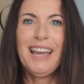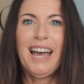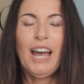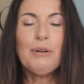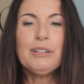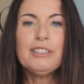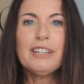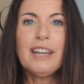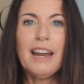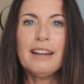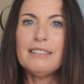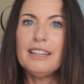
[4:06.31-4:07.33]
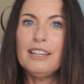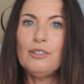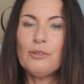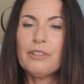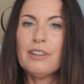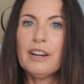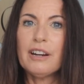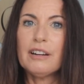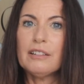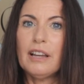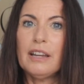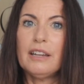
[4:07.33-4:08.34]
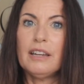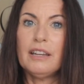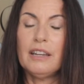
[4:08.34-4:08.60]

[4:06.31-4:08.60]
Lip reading: I would look at the North Carolina